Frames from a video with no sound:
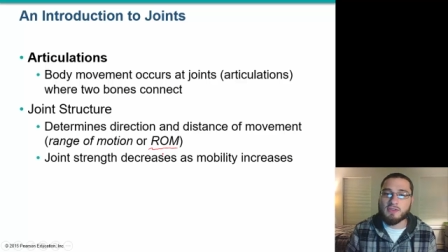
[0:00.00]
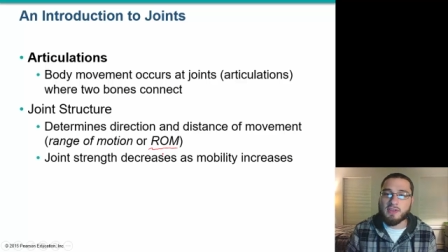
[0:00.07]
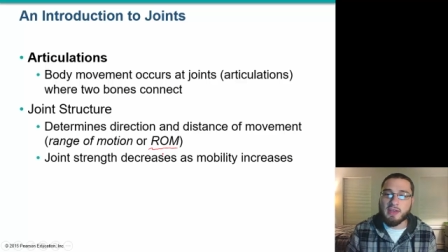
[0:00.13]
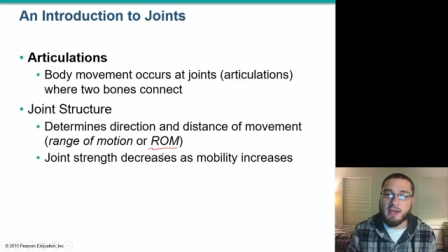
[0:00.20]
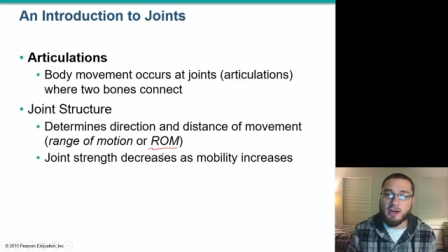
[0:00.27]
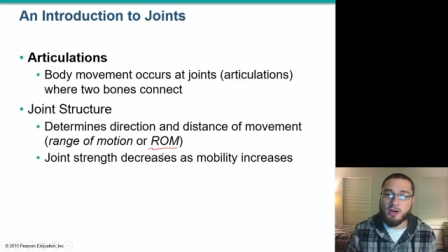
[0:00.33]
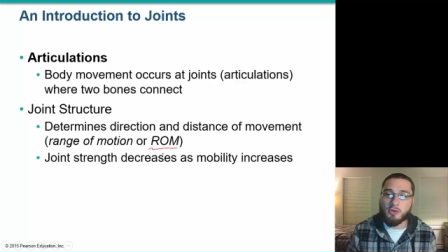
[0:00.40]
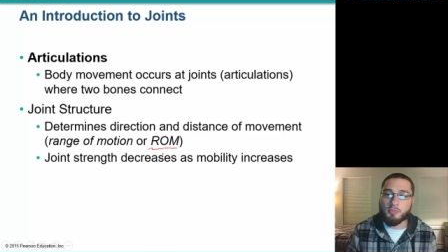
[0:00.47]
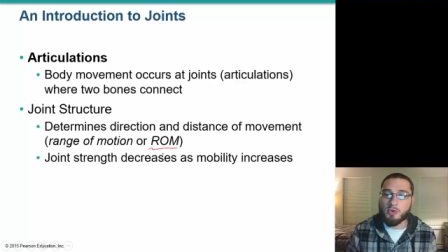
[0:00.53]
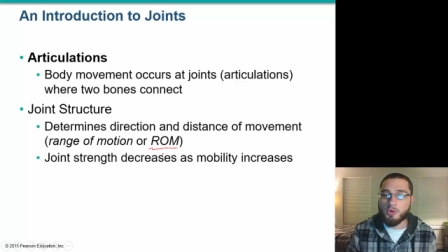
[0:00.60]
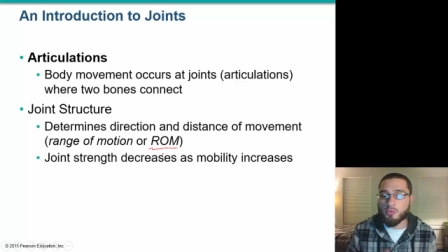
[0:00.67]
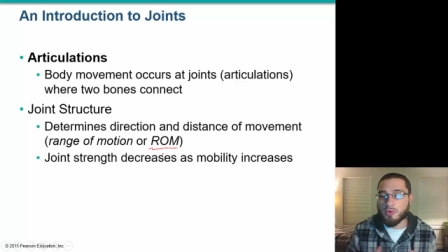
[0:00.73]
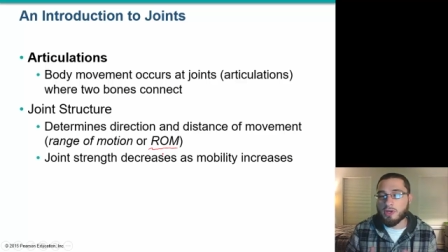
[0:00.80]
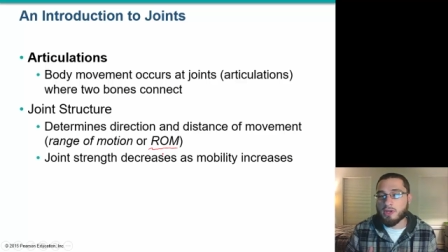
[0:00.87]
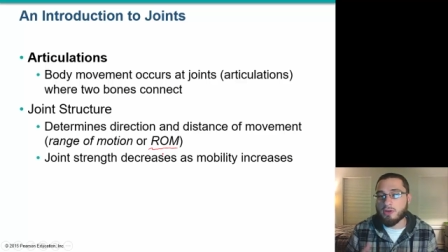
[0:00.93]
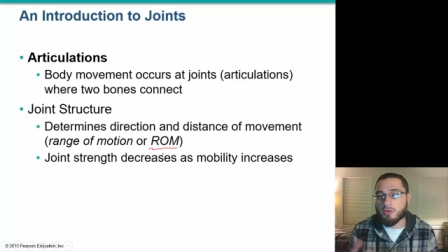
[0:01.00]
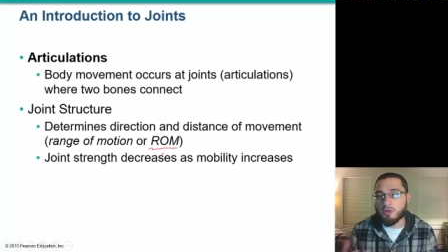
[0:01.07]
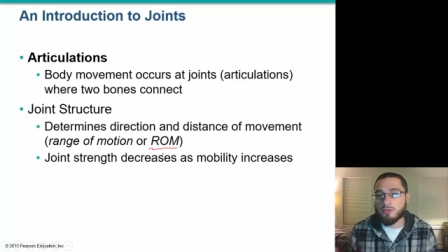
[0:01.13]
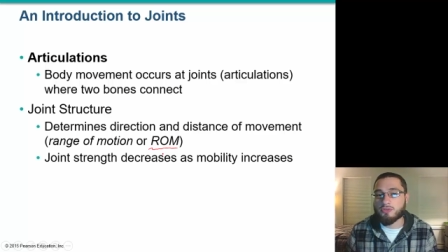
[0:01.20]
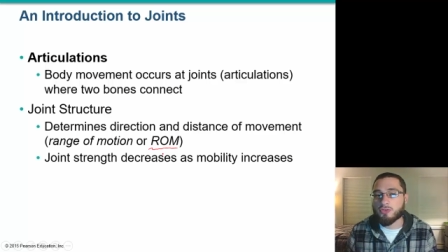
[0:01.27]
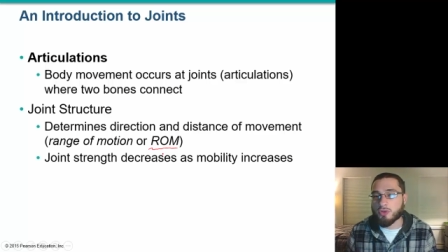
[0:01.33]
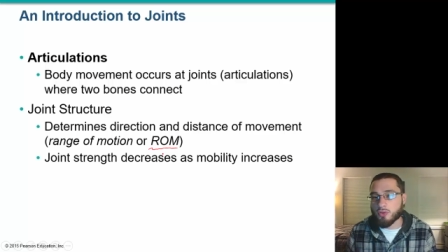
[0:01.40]
there, but we
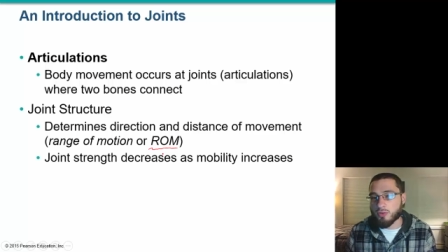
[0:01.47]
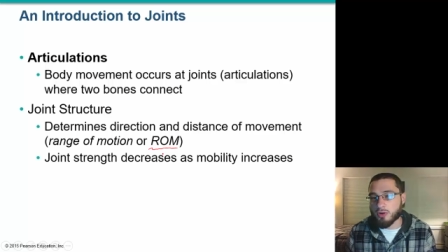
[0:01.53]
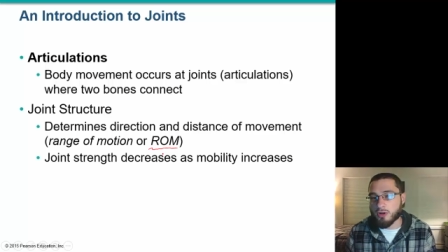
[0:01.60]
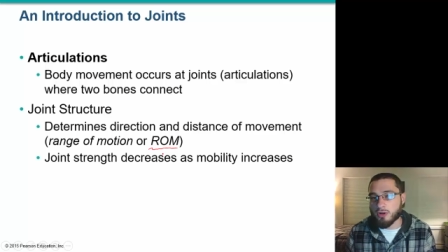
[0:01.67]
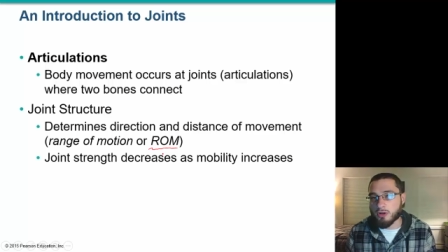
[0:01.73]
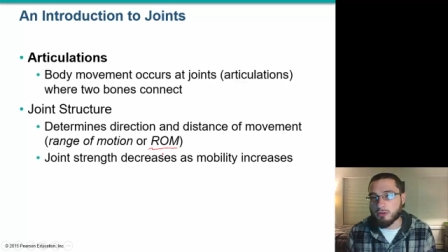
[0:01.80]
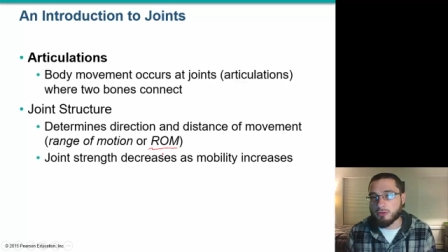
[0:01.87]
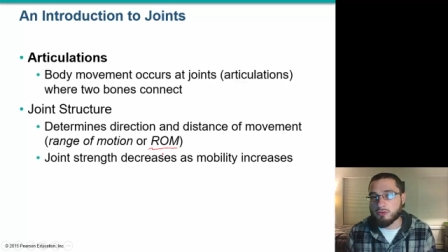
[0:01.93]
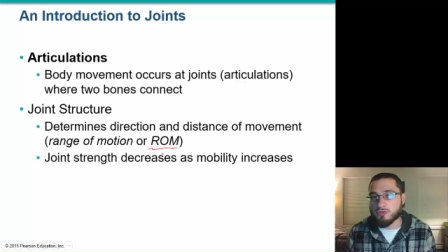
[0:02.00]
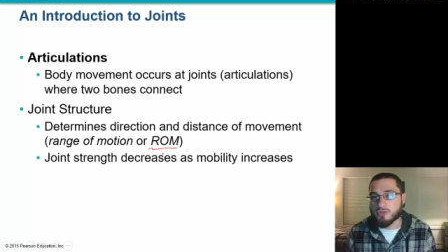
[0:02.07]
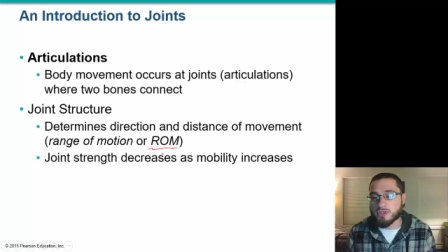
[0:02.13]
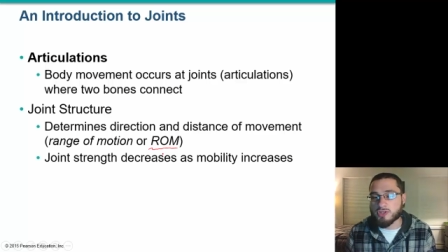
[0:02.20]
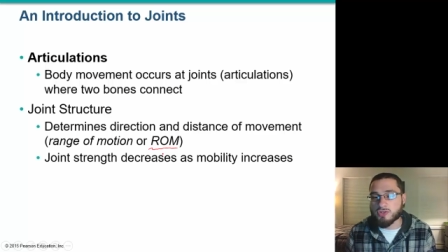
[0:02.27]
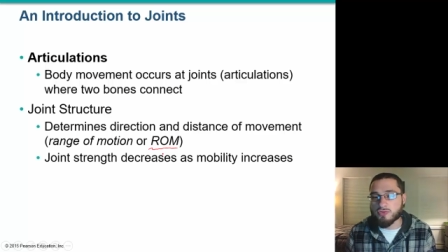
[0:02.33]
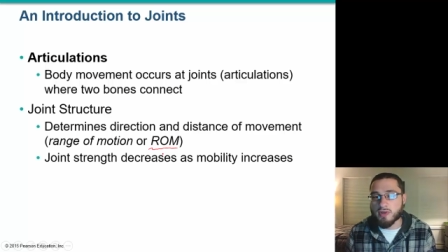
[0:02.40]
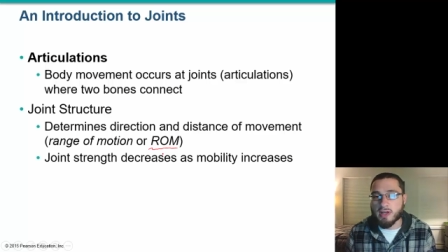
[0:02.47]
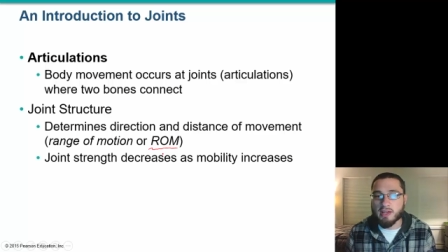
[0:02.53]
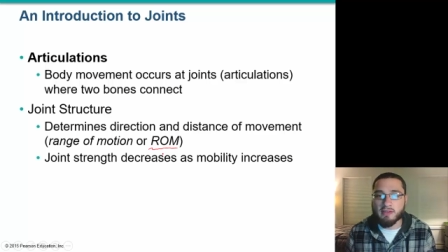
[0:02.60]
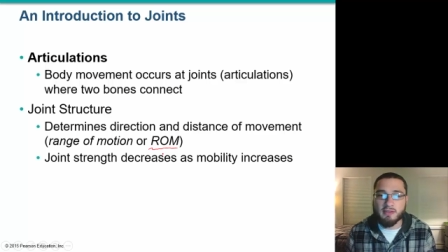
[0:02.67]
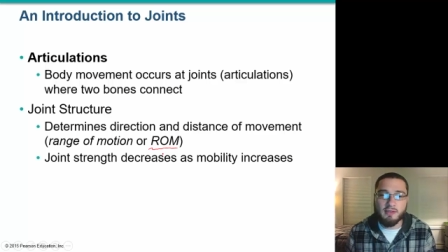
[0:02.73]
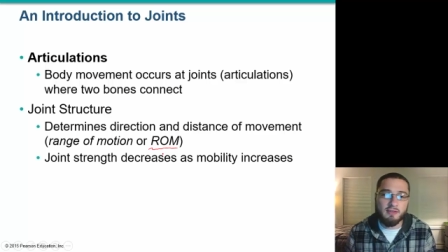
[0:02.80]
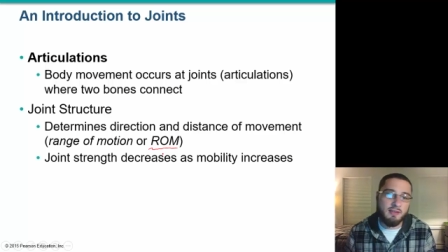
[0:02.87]
also are losing
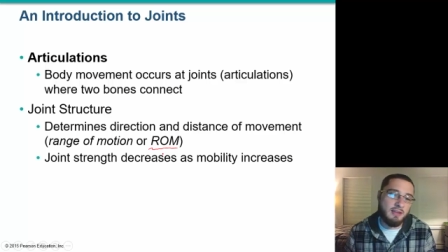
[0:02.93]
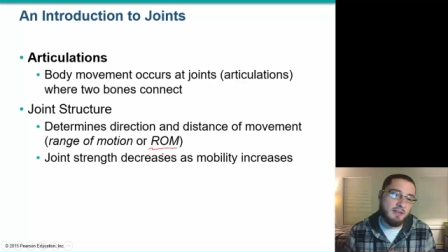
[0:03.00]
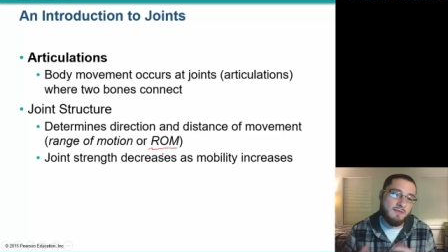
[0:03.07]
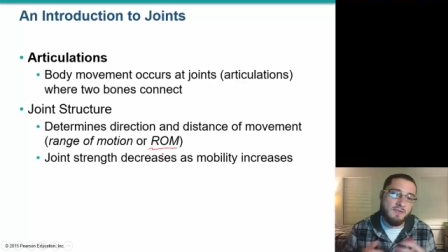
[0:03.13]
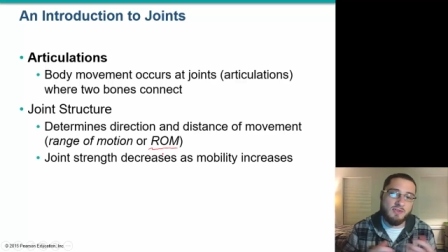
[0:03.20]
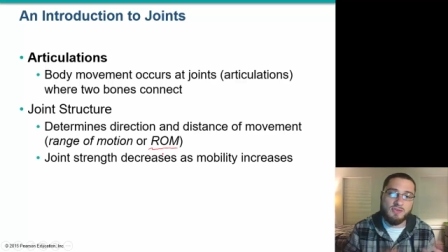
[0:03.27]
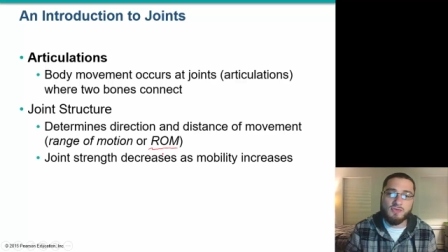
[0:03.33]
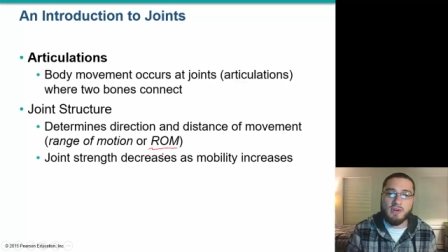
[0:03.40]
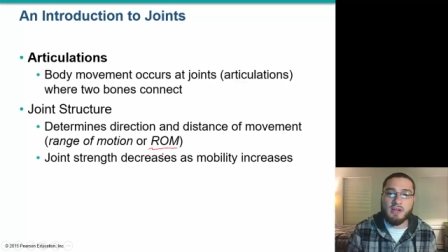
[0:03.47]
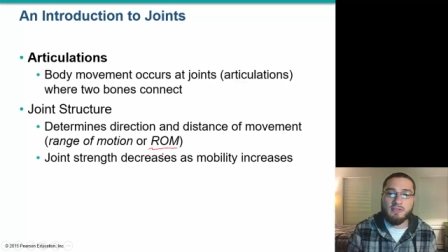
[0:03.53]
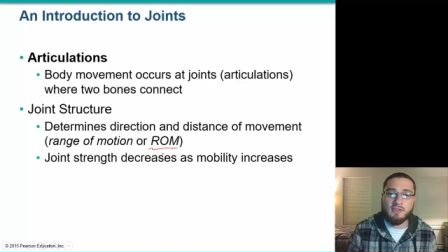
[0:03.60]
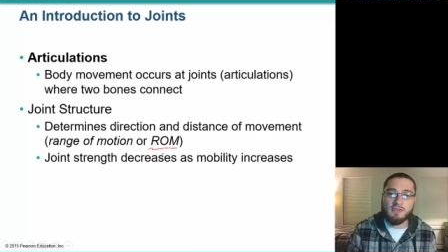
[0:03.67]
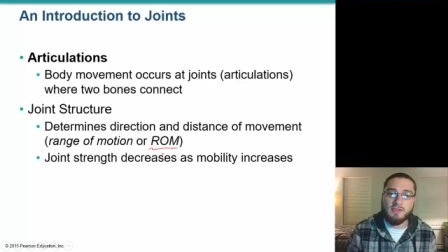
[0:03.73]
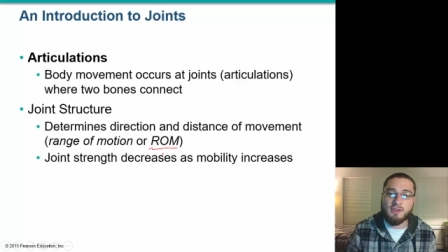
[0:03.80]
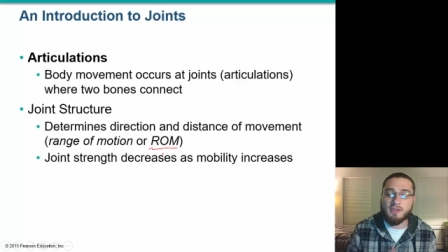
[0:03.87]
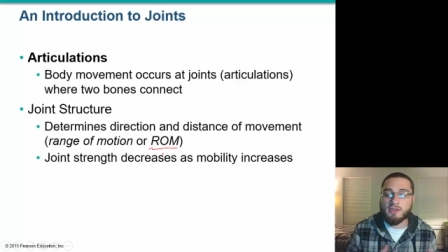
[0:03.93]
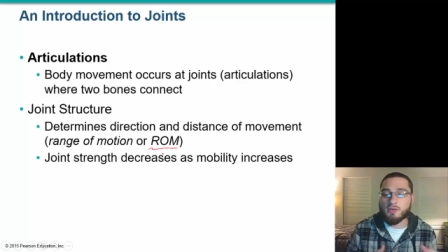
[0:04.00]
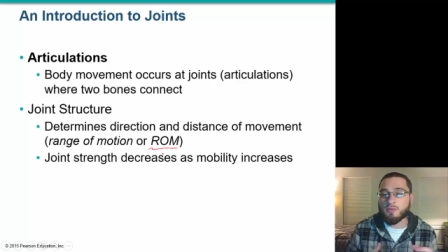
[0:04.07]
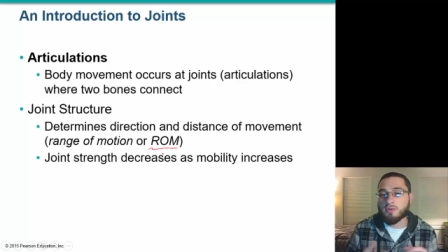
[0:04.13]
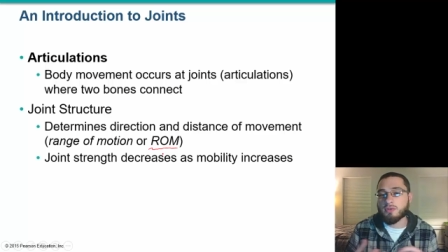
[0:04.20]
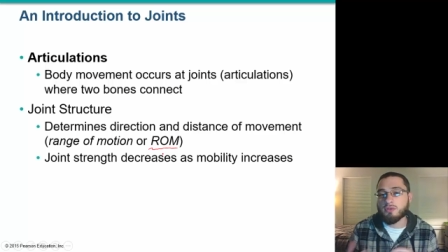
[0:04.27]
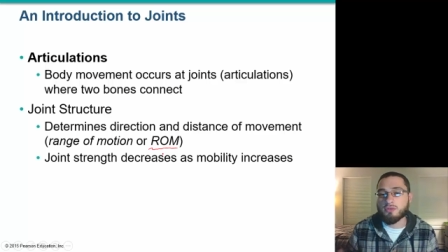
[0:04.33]
strength, and then if the strength is there, then
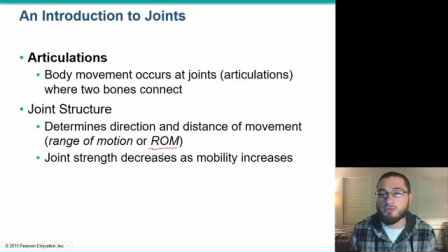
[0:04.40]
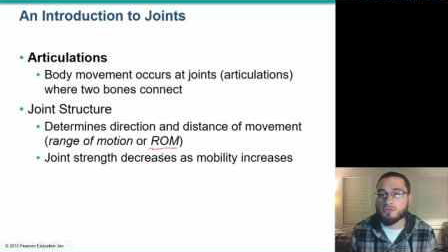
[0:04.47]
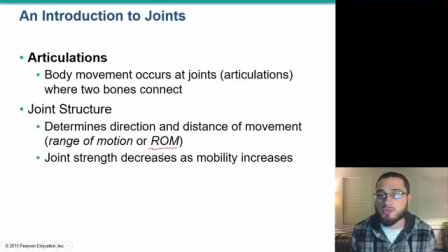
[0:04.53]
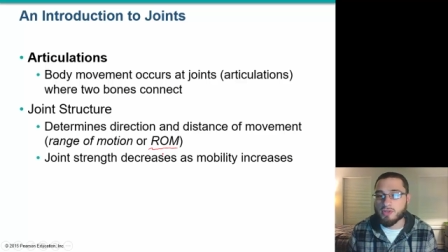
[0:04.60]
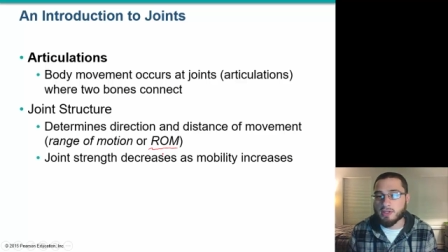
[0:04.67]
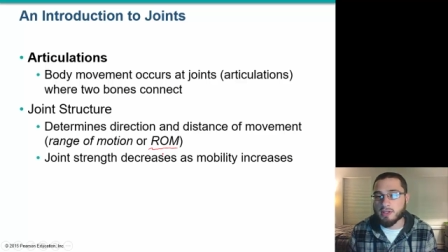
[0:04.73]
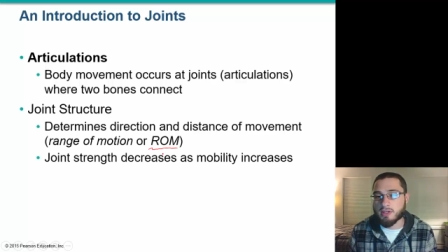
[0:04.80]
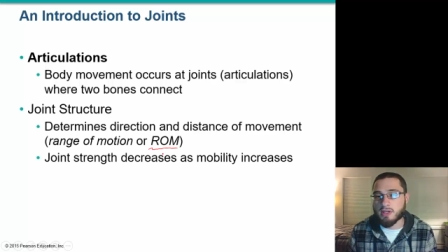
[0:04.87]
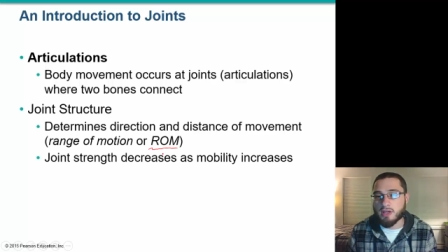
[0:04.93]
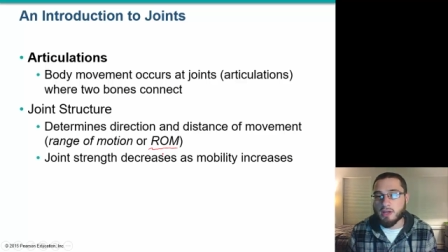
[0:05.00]
we're losing